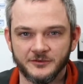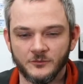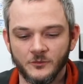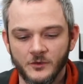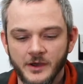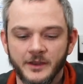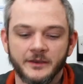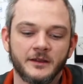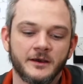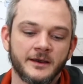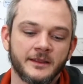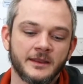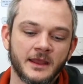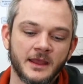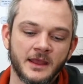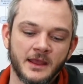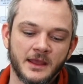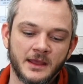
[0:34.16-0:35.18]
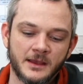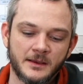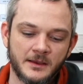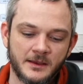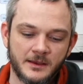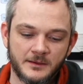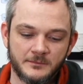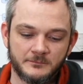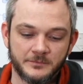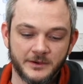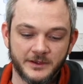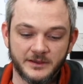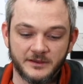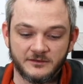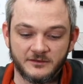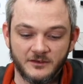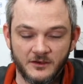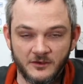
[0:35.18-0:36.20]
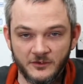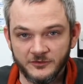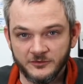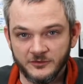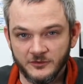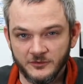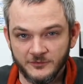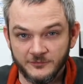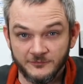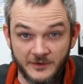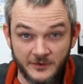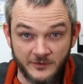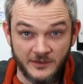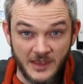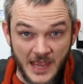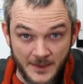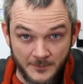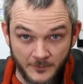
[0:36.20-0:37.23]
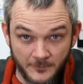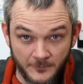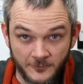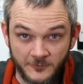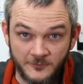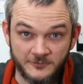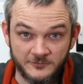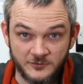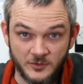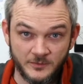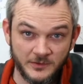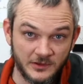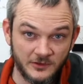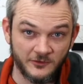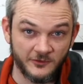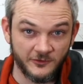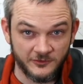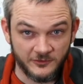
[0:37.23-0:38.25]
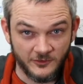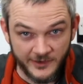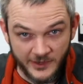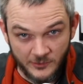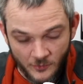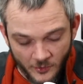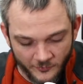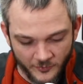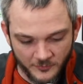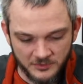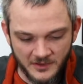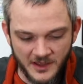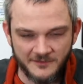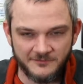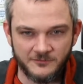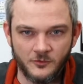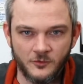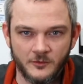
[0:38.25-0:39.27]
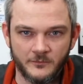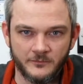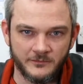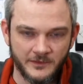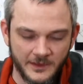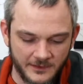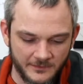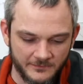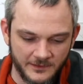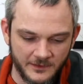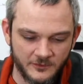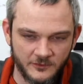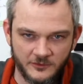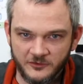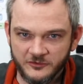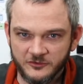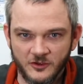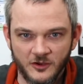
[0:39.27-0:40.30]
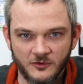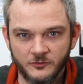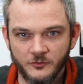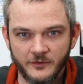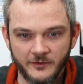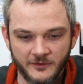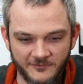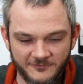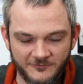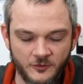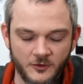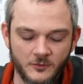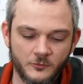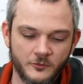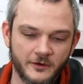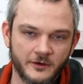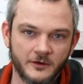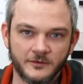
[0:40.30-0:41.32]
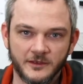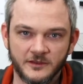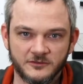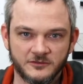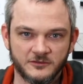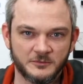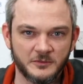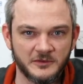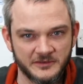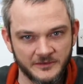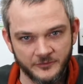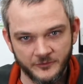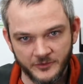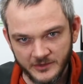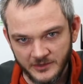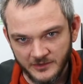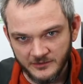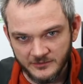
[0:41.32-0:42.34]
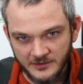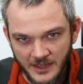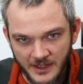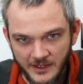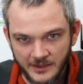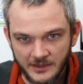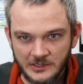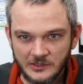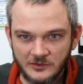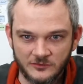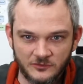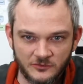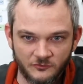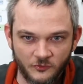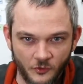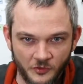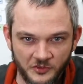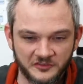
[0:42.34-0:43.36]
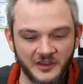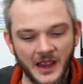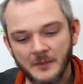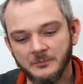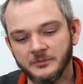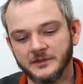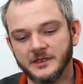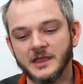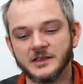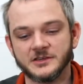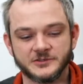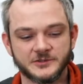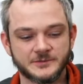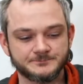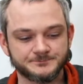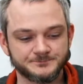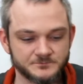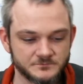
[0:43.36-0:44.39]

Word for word: and whatnot, but is also very capable to be used on a rover platform. And there is software and firmware that's specifically designed for this application.